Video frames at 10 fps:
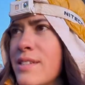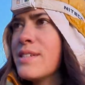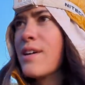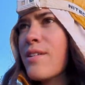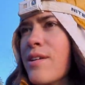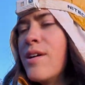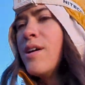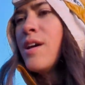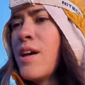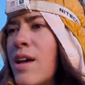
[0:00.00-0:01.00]
So
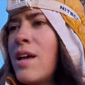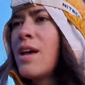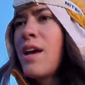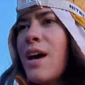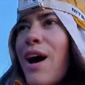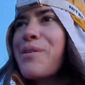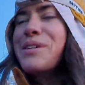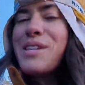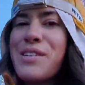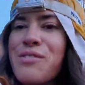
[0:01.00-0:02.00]

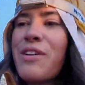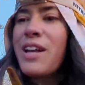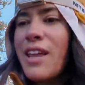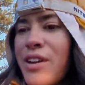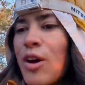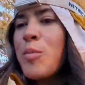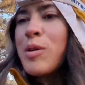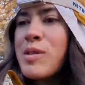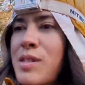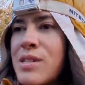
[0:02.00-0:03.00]
it's also funny, like
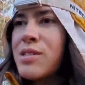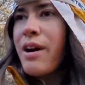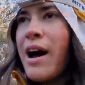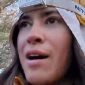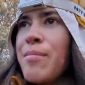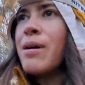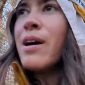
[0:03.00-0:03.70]
Nobos describe